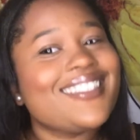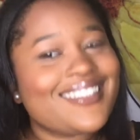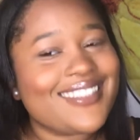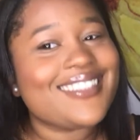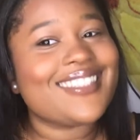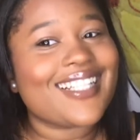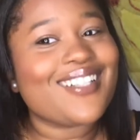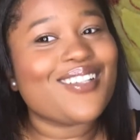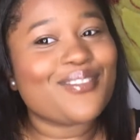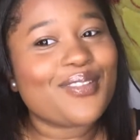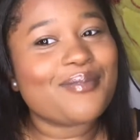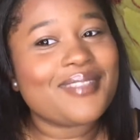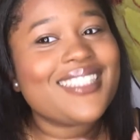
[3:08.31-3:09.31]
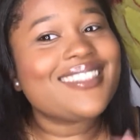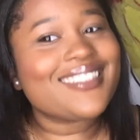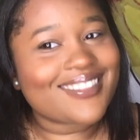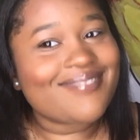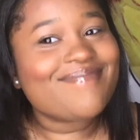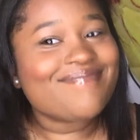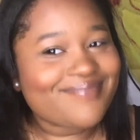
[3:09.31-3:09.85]
She's that girl for me.
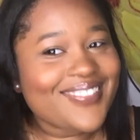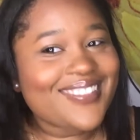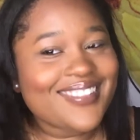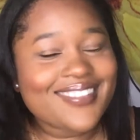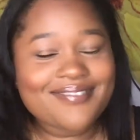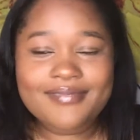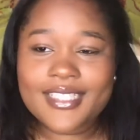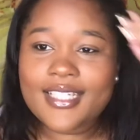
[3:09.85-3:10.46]
So, you know.